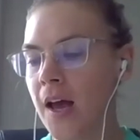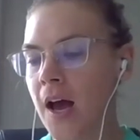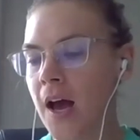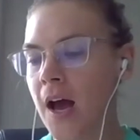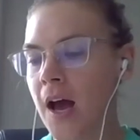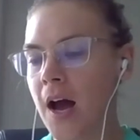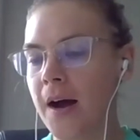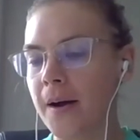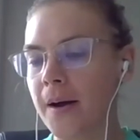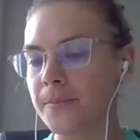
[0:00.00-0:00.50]

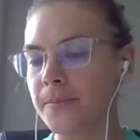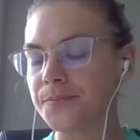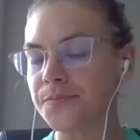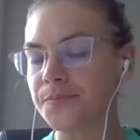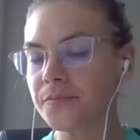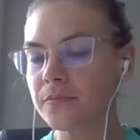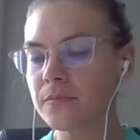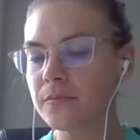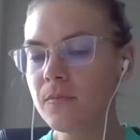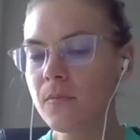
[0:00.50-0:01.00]
Um,
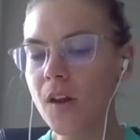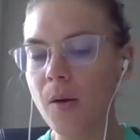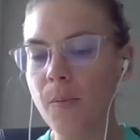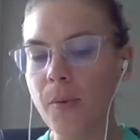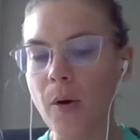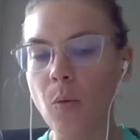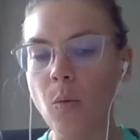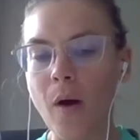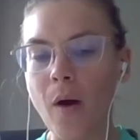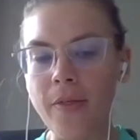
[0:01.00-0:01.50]

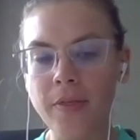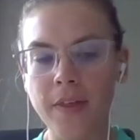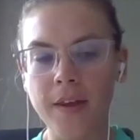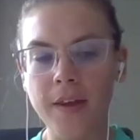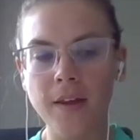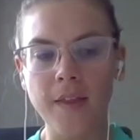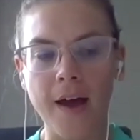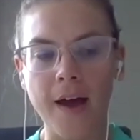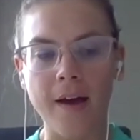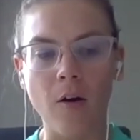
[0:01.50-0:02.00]
but one
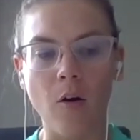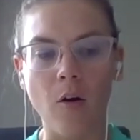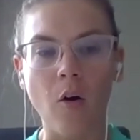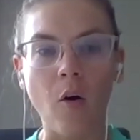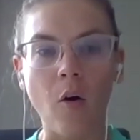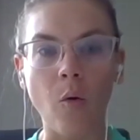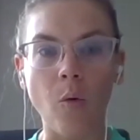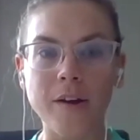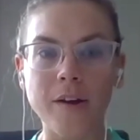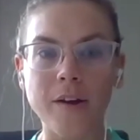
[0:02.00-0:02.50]
thing that
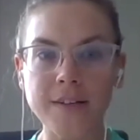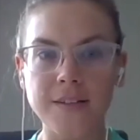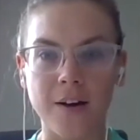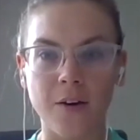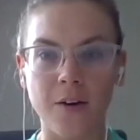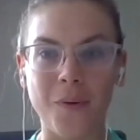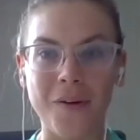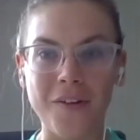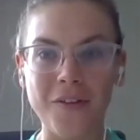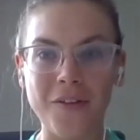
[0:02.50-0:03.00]
always
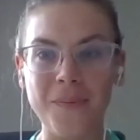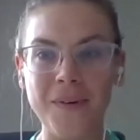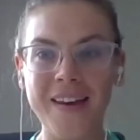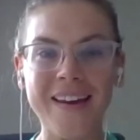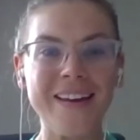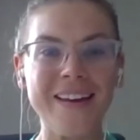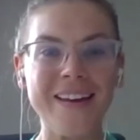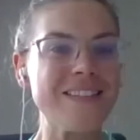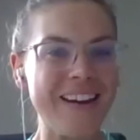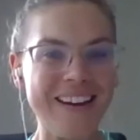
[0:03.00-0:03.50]
stuck with me
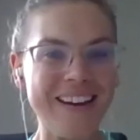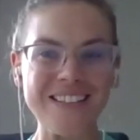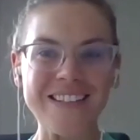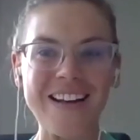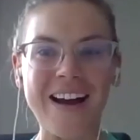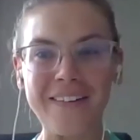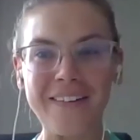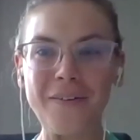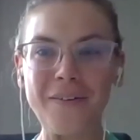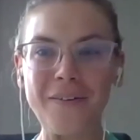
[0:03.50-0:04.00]
is
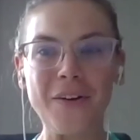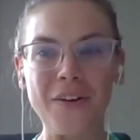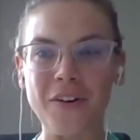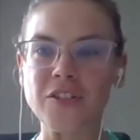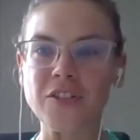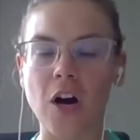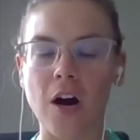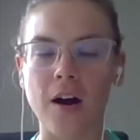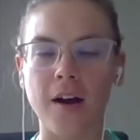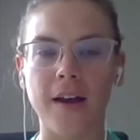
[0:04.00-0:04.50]
exactly what you're
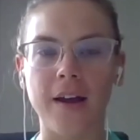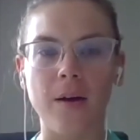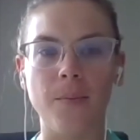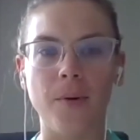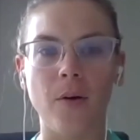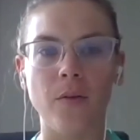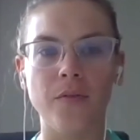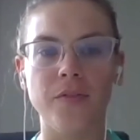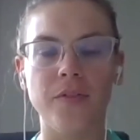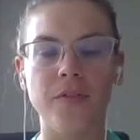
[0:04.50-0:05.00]
talking
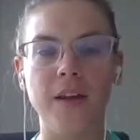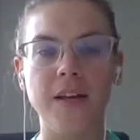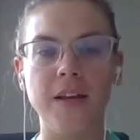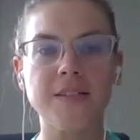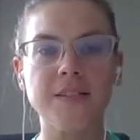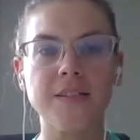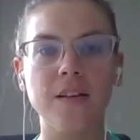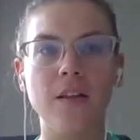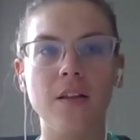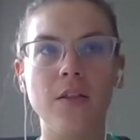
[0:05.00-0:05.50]
about
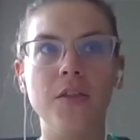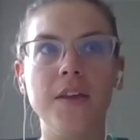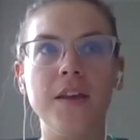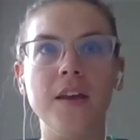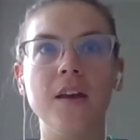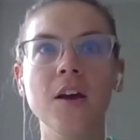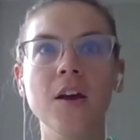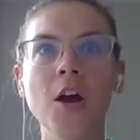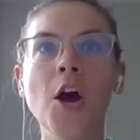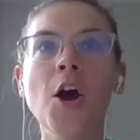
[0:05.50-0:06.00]
it's
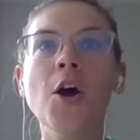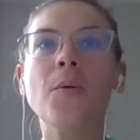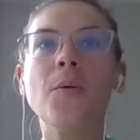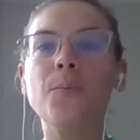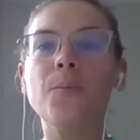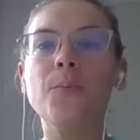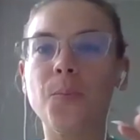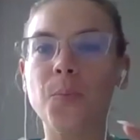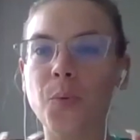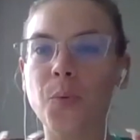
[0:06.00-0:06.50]
the
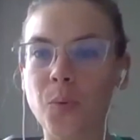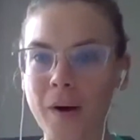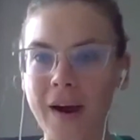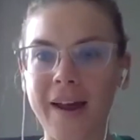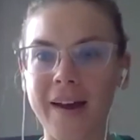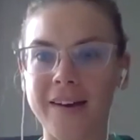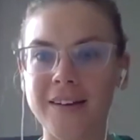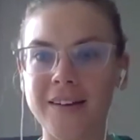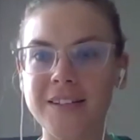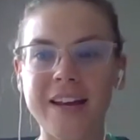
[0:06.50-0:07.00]

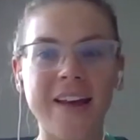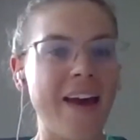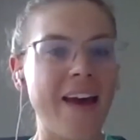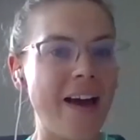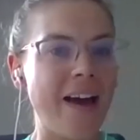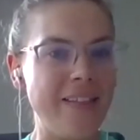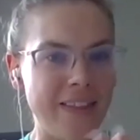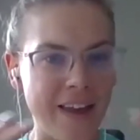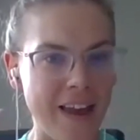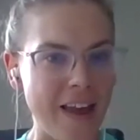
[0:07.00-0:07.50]
brand
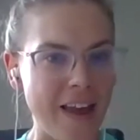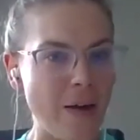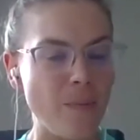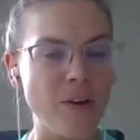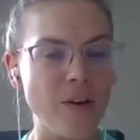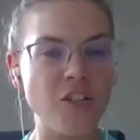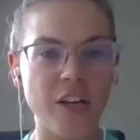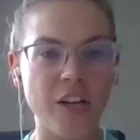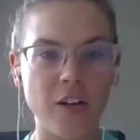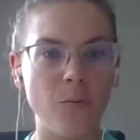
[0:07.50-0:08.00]
and the
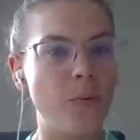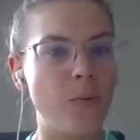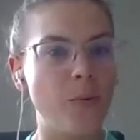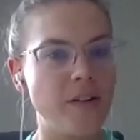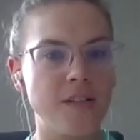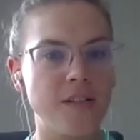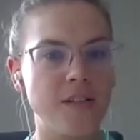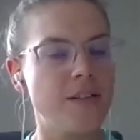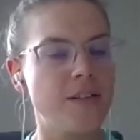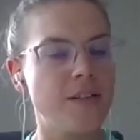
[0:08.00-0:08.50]
image that you bring
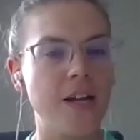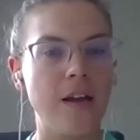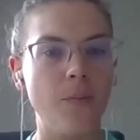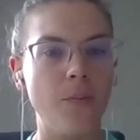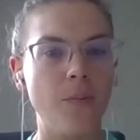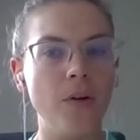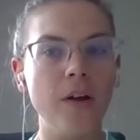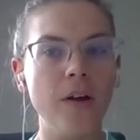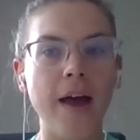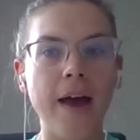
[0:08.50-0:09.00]
to the
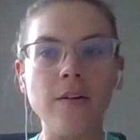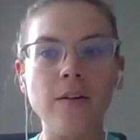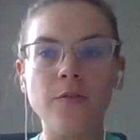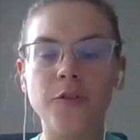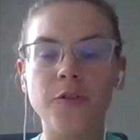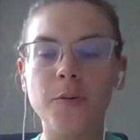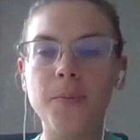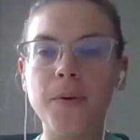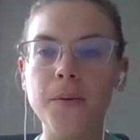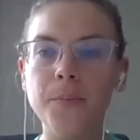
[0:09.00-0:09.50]
table. And
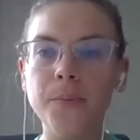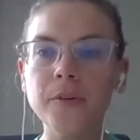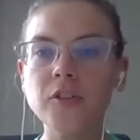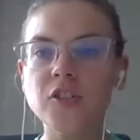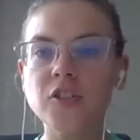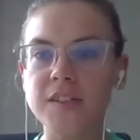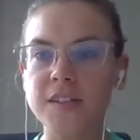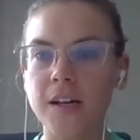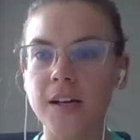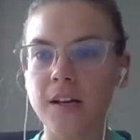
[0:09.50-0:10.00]
for people
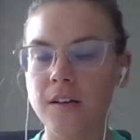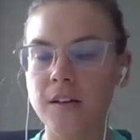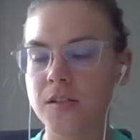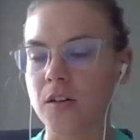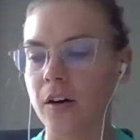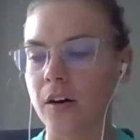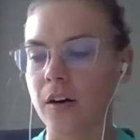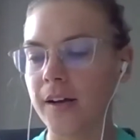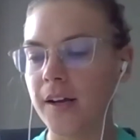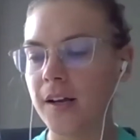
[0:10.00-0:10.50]
just getting
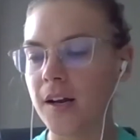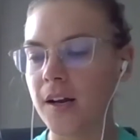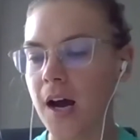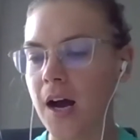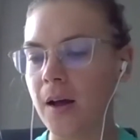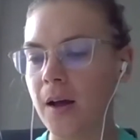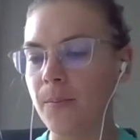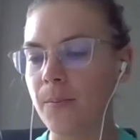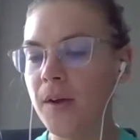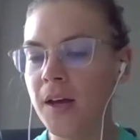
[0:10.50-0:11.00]
started,
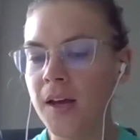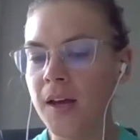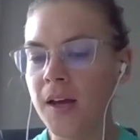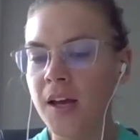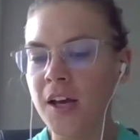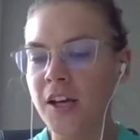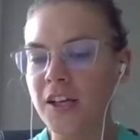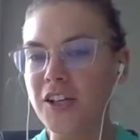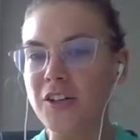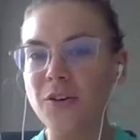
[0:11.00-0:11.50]
um,
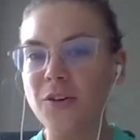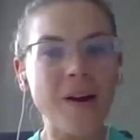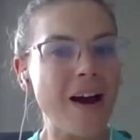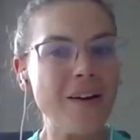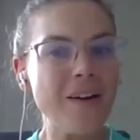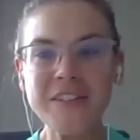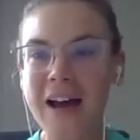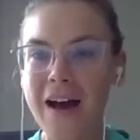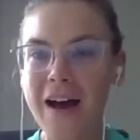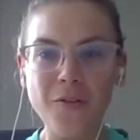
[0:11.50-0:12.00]
you don't have
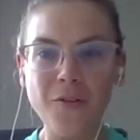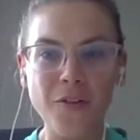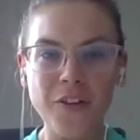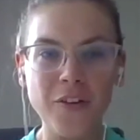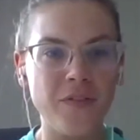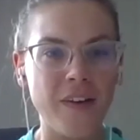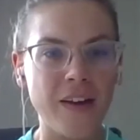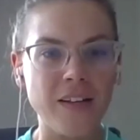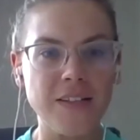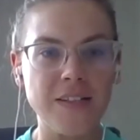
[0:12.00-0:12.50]
to have all the
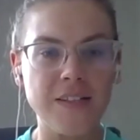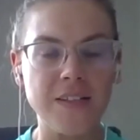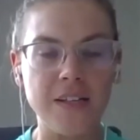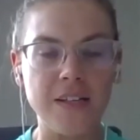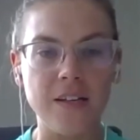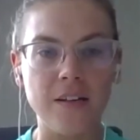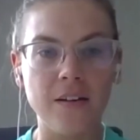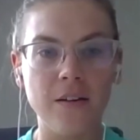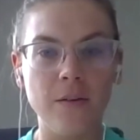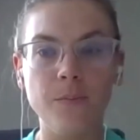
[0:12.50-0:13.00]

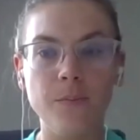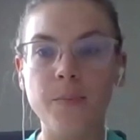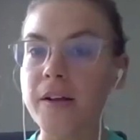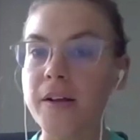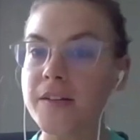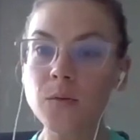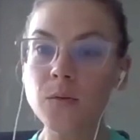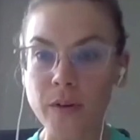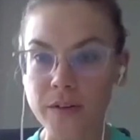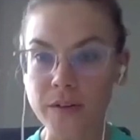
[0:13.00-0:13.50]
fancy
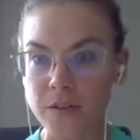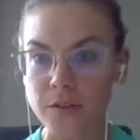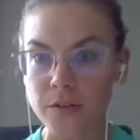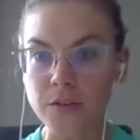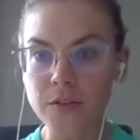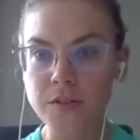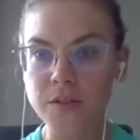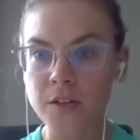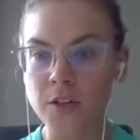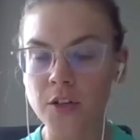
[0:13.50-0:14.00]
bells and
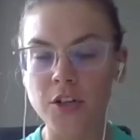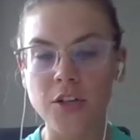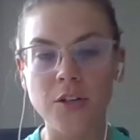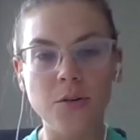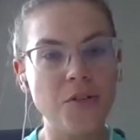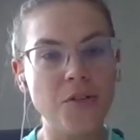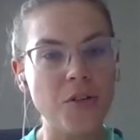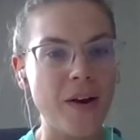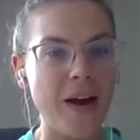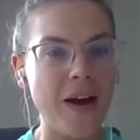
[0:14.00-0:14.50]
whistles. You
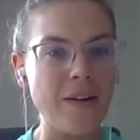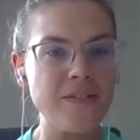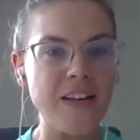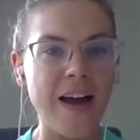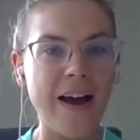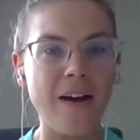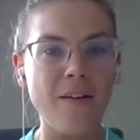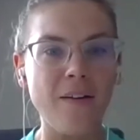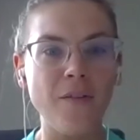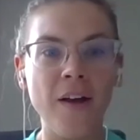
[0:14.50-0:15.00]
don't have to
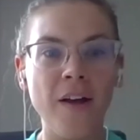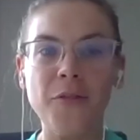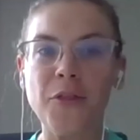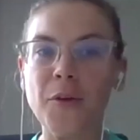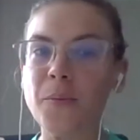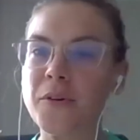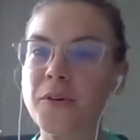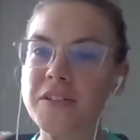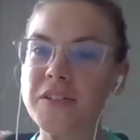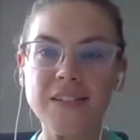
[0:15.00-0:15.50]
have the
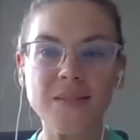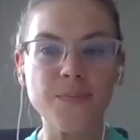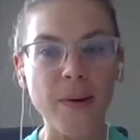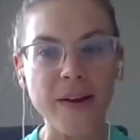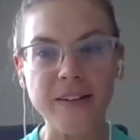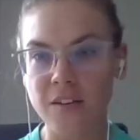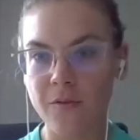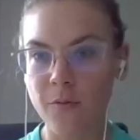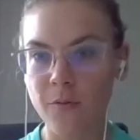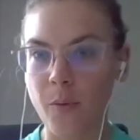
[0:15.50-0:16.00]
most
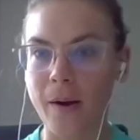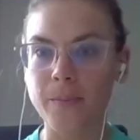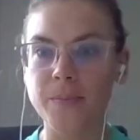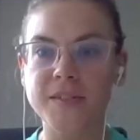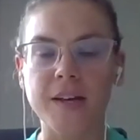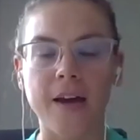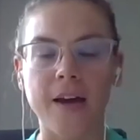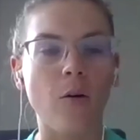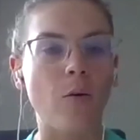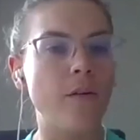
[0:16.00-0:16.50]
expensive
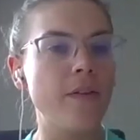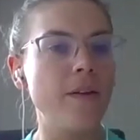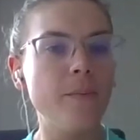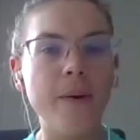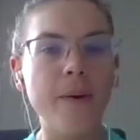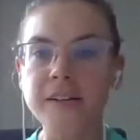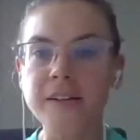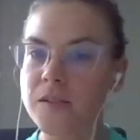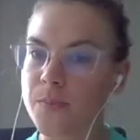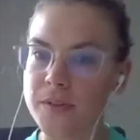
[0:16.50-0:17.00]
website or the
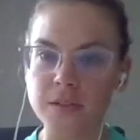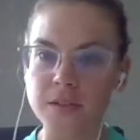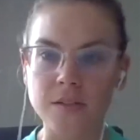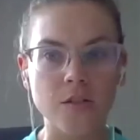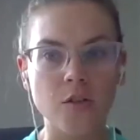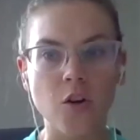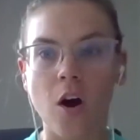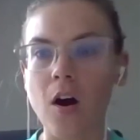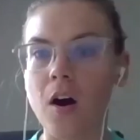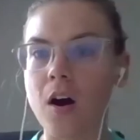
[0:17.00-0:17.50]
best business
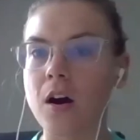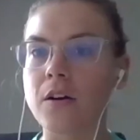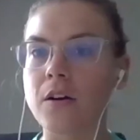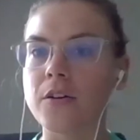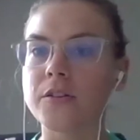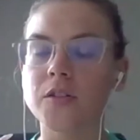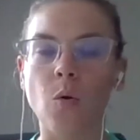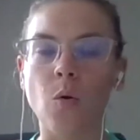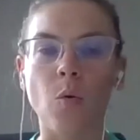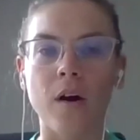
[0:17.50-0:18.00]

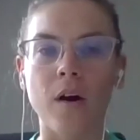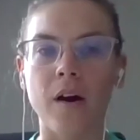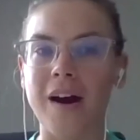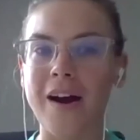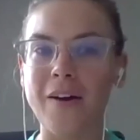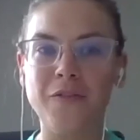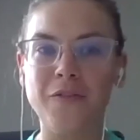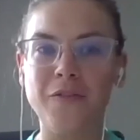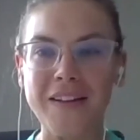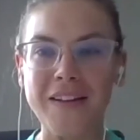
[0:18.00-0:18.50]
cards or a
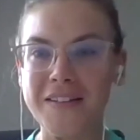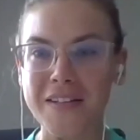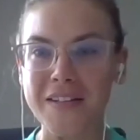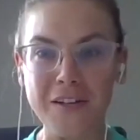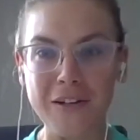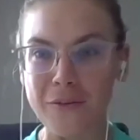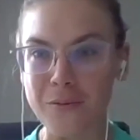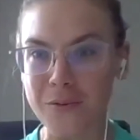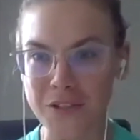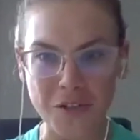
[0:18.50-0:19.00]
fancy
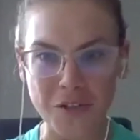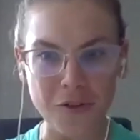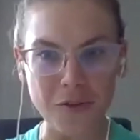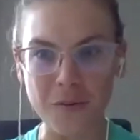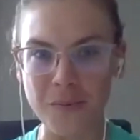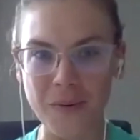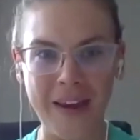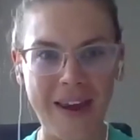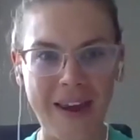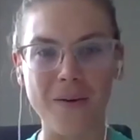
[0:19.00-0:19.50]

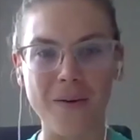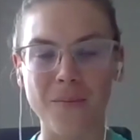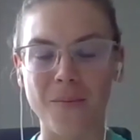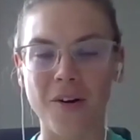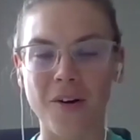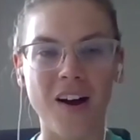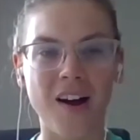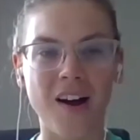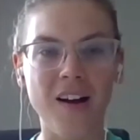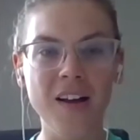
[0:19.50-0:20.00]
YouTube
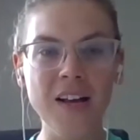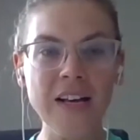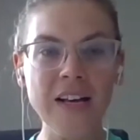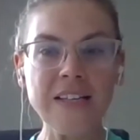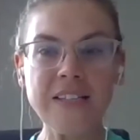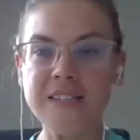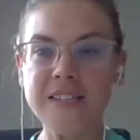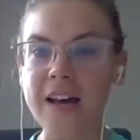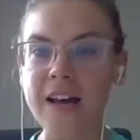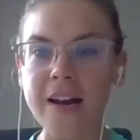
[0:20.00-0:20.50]
camera
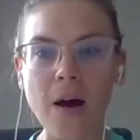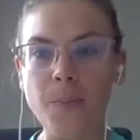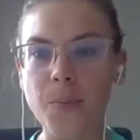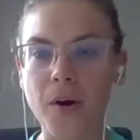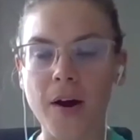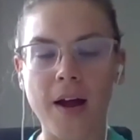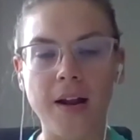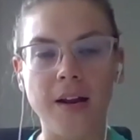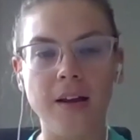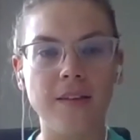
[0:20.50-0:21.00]
setup
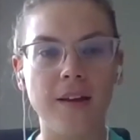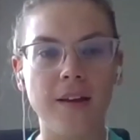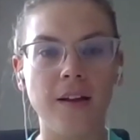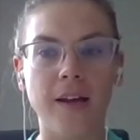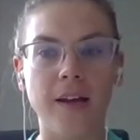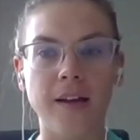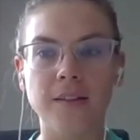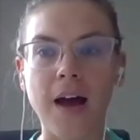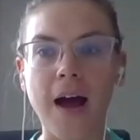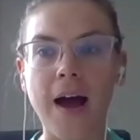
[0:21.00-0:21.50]
or anything
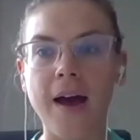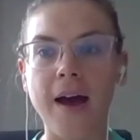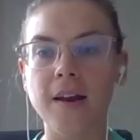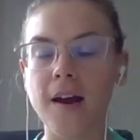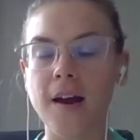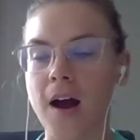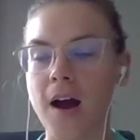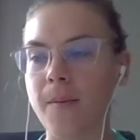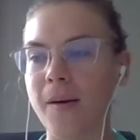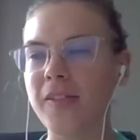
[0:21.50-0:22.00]
like that.
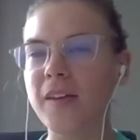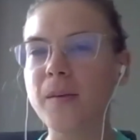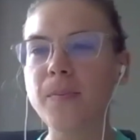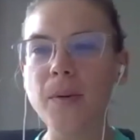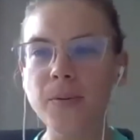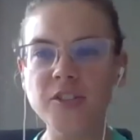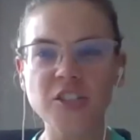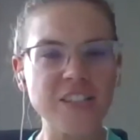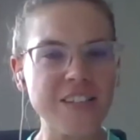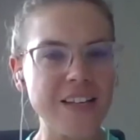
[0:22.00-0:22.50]
Um, I think
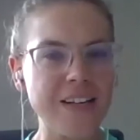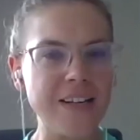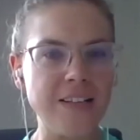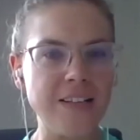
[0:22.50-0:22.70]
people just get